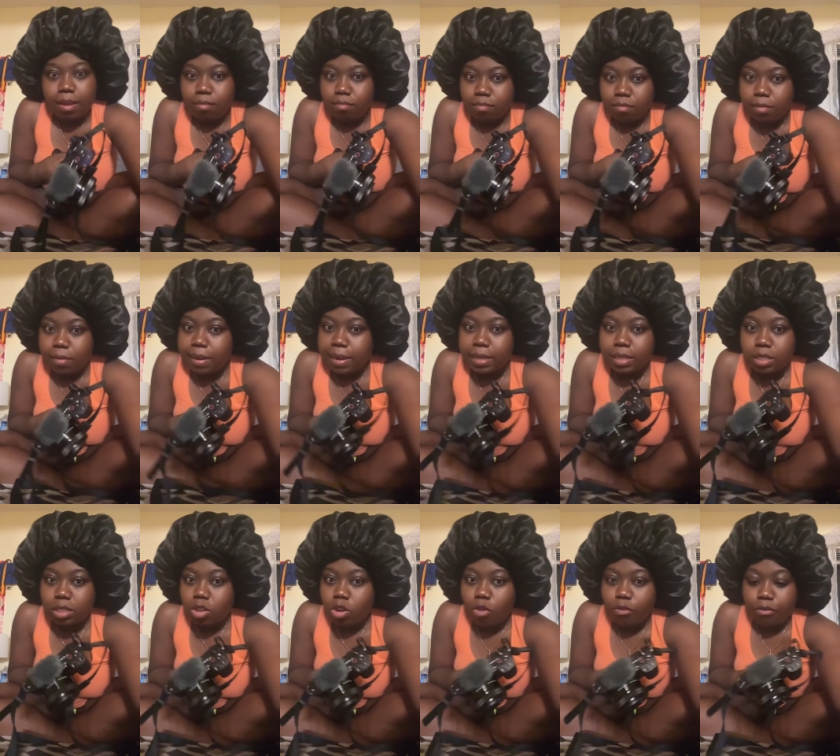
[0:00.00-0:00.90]
and charge.
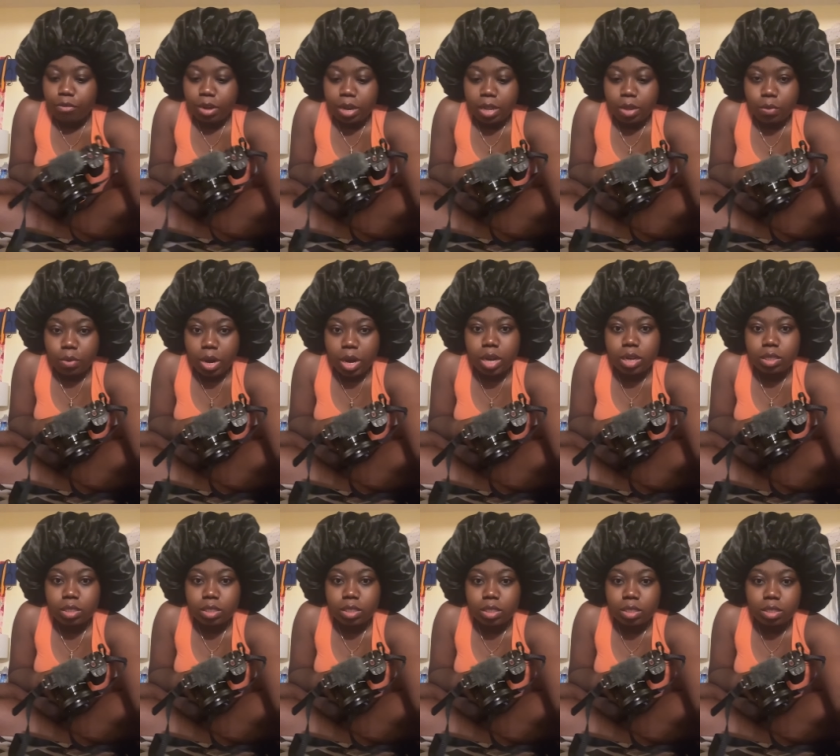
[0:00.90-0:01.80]
Let's see. All
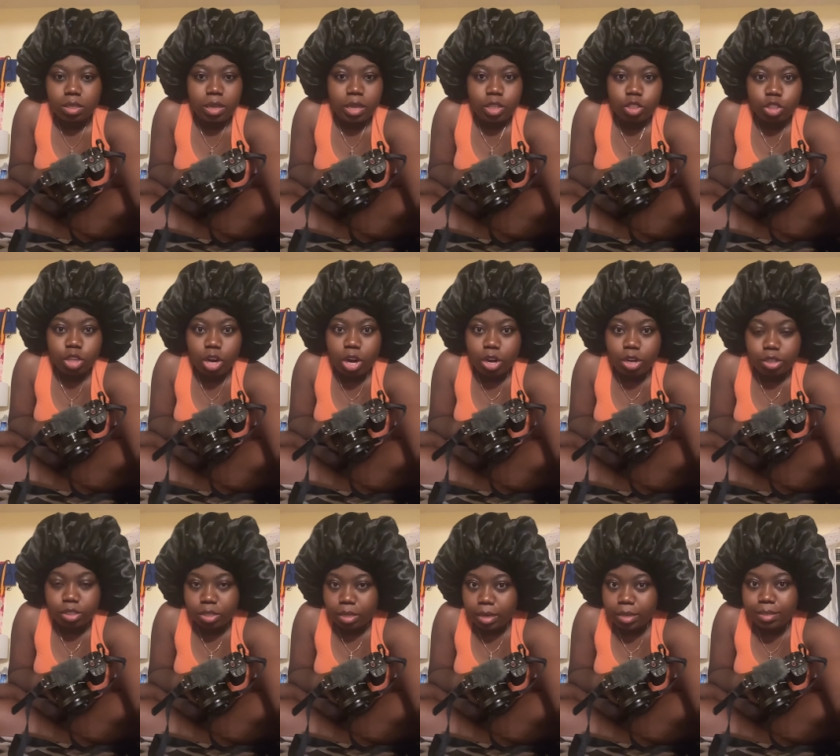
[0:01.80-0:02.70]
right, so now we are
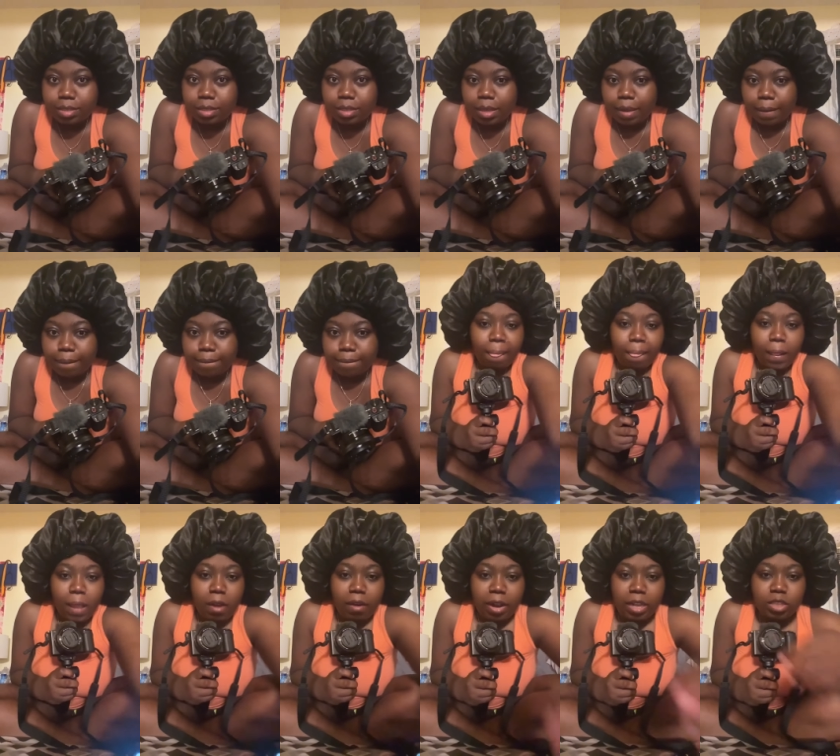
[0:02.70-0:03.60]
going to remove
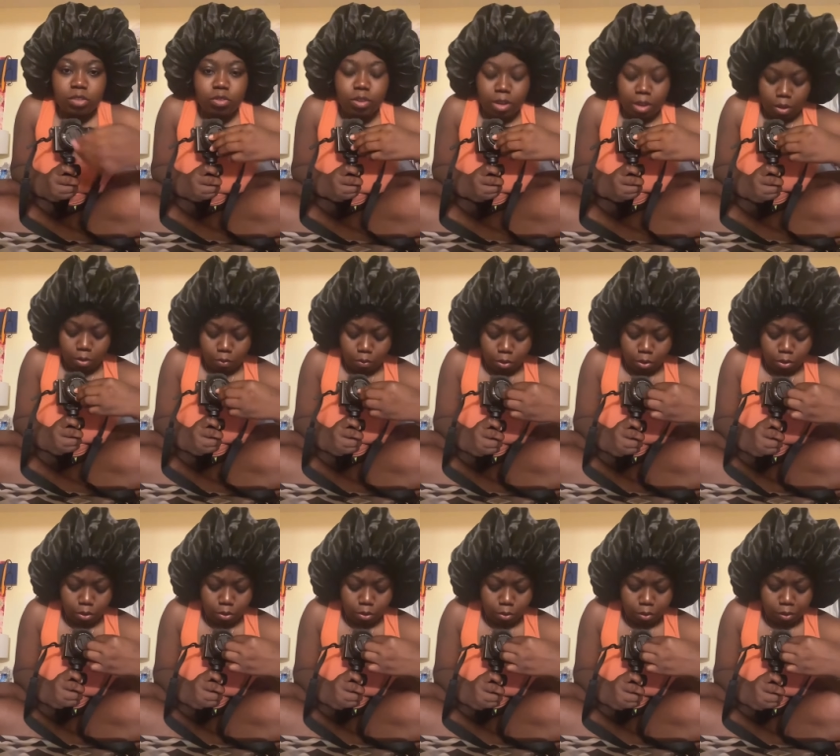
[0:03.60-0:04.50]
the lens
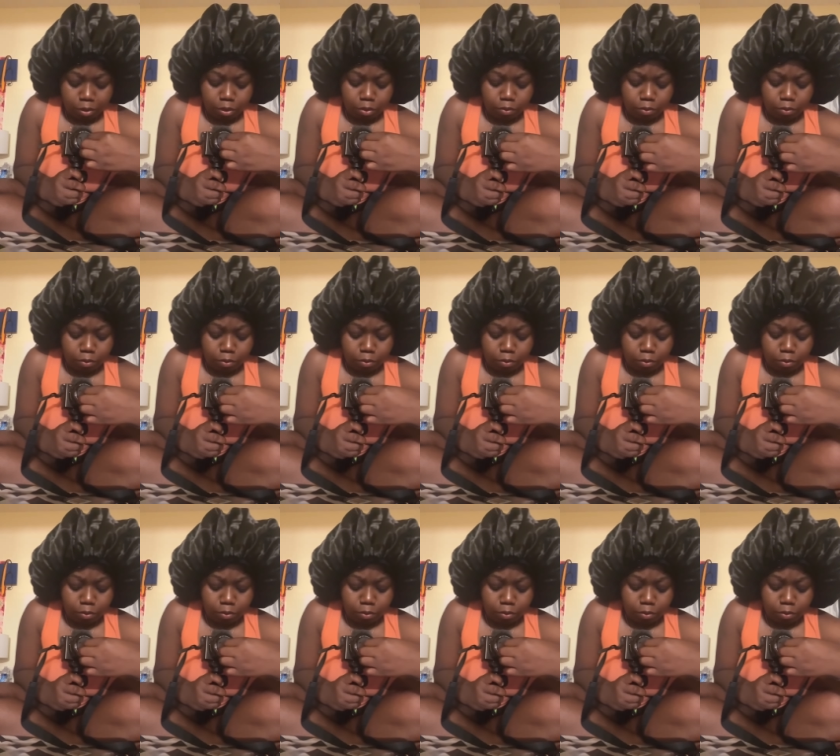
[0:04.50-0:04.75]
cover,